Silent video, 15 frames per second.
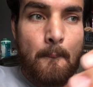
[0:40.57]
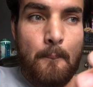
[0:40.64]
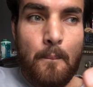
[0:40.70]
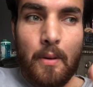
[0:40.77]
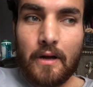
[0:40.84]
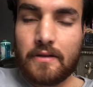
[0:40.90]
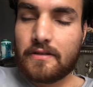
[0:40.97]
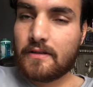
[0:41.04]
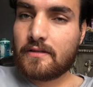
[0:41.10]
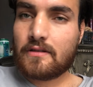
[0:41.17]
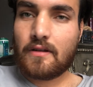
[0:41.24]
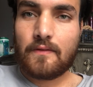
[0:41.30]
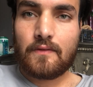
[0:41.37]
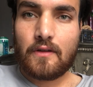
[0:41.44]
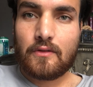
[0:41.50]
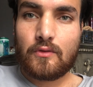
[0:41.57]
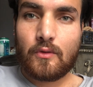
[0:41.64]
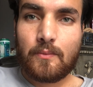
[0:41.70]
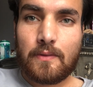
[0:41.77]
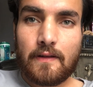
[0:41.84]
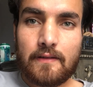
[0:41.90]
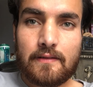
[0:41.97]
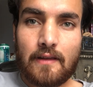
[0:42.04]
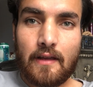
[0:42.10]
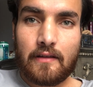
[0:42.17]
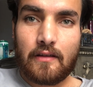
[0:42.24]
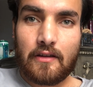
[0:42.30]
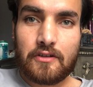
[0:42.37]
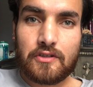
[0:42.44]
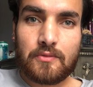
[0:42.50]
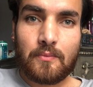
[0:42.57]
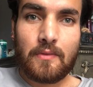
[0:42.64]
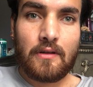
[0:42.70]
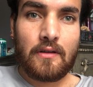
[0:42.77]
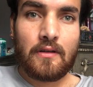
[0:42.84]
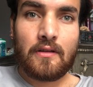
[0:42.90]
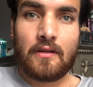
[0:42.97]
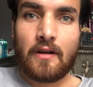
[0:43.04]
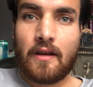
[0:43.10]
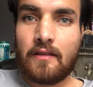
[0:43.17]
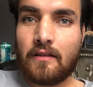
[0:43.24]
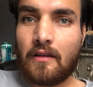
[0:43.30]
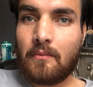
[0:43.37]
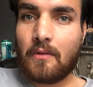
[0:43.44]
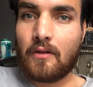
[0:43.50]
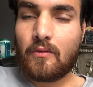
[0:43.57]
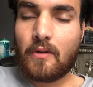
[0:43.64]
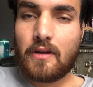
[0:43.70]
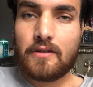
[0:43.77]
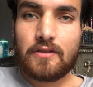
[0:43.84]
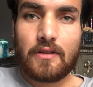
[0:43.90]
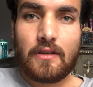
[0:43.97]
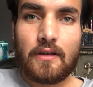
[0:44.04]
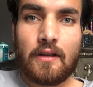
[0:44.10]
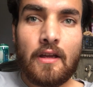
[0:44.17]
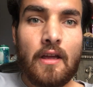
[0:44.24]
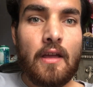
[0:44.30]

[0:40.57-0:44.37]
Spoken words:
bunch of stuff that took place like Kashmir and the immigration,